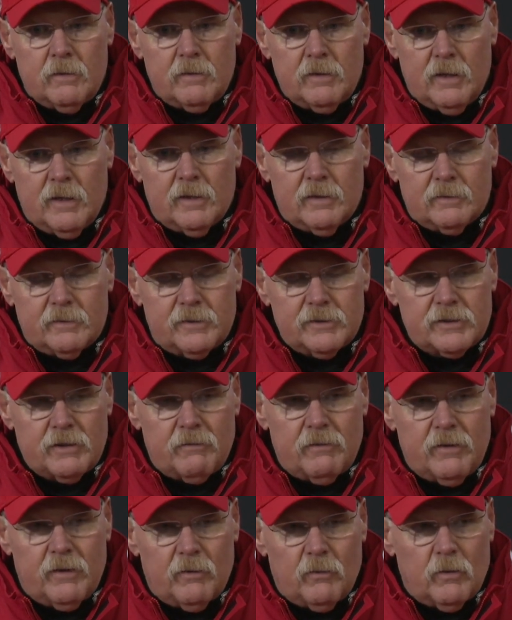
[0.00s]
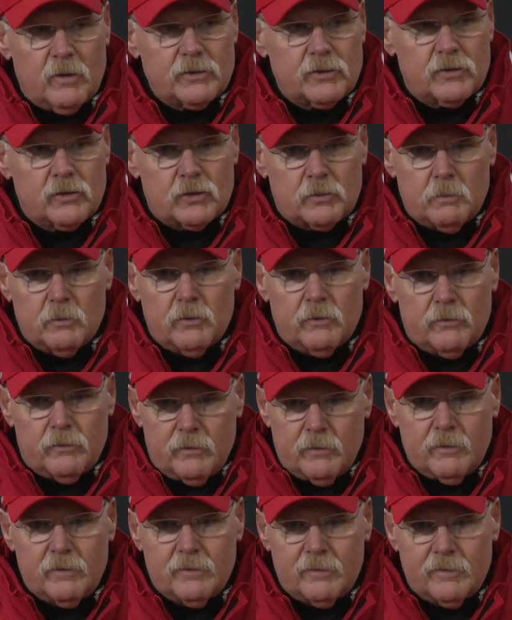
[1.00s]
Yeah, because everything wasn't smooth,
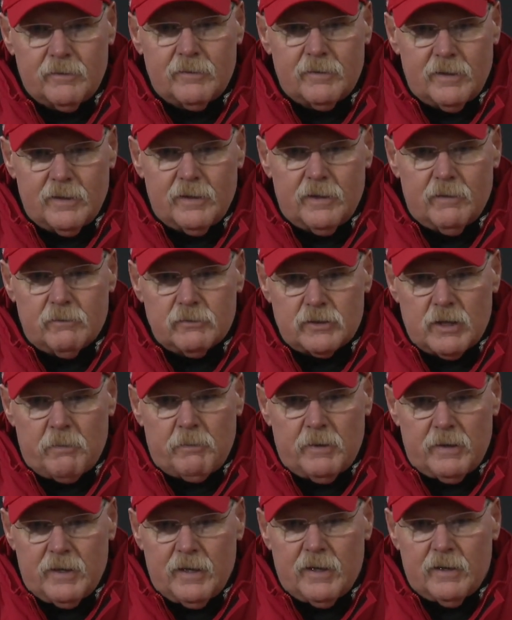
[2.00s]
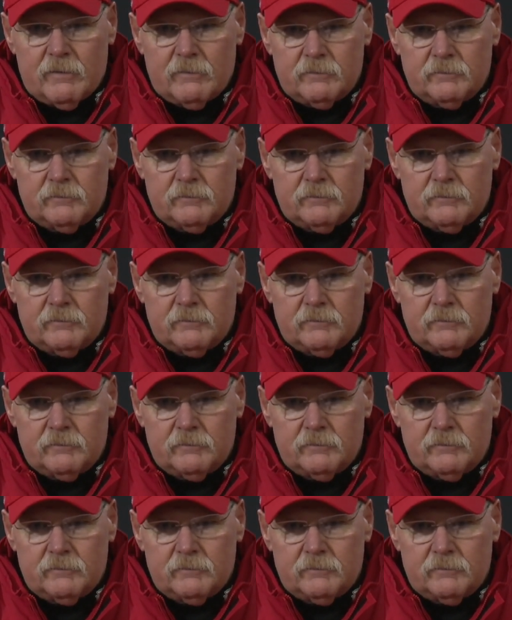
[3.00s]
right? It was up and down.